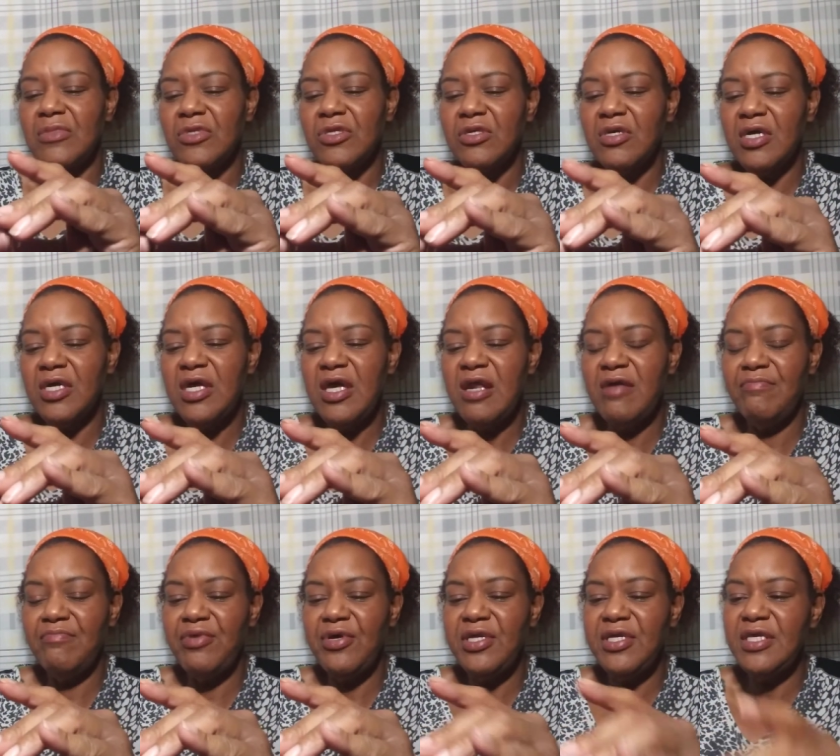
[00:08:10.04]
So I can't
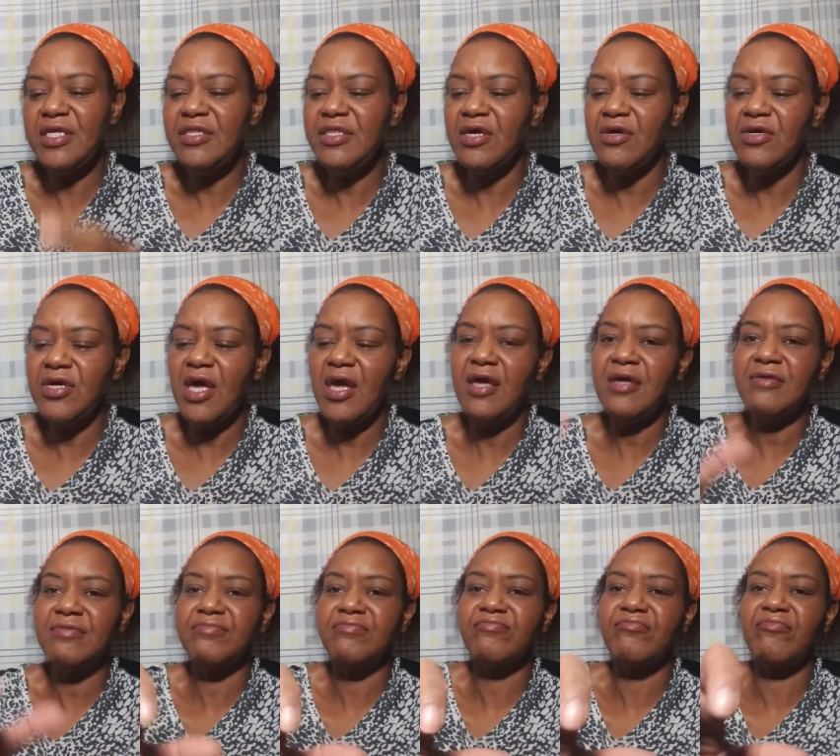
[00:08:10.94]
even put it in there yet.
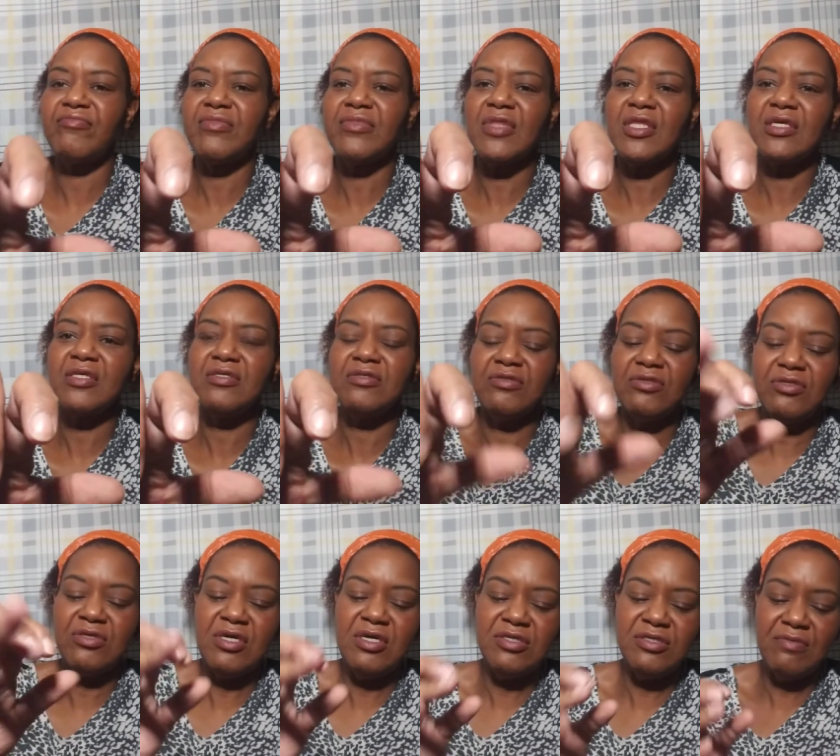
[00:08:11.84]

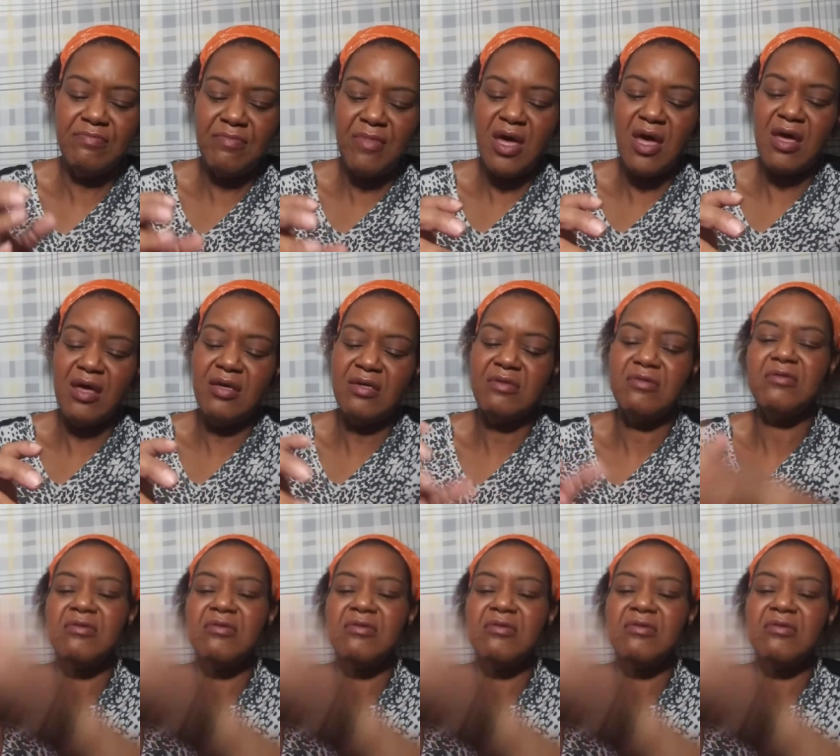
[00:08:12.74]
He's a matte.